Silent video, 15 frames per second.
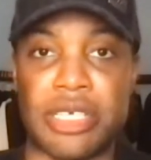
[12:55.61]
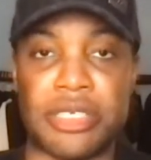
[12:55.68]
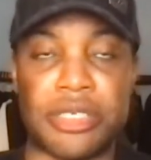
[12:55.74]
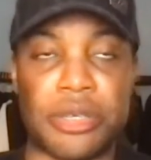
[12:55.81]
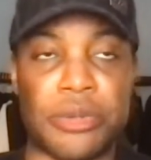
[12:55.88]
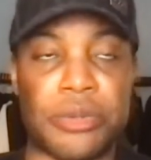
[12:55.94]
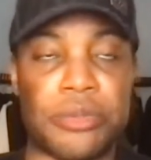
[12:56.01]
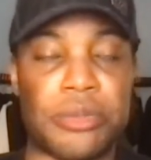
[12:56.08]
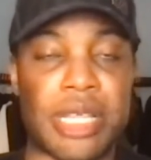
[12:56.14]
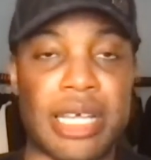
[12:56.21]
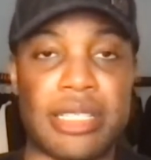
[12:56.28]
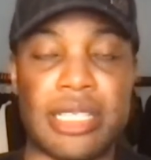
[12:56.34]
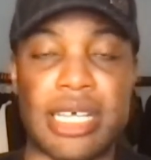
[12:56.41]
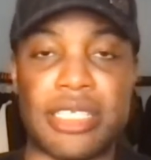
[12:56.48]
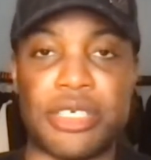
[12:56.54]
so
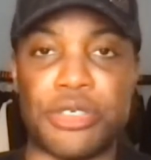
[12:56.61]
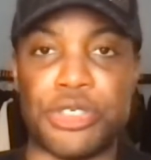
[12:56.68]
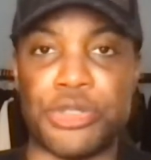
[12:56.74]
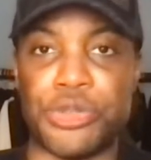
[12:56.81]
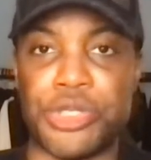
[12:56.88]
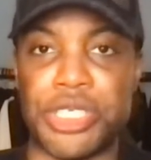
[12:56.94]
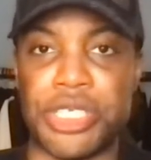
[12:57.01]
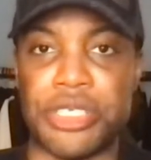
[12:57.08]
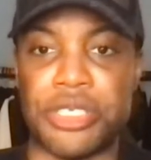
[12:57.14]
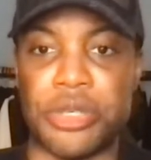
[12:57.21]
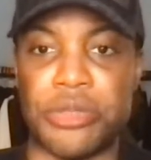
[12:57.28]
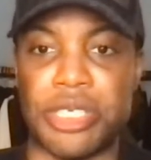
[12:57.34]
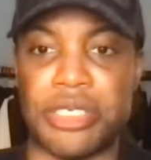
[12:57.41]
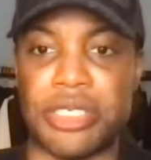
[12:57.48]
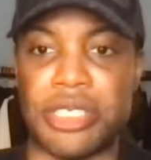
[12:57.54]
that tells you all you need to know,
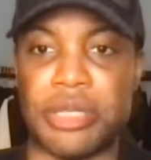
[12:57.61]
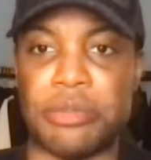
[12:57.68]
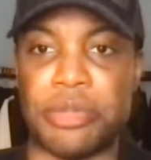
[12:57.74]
doesn't it?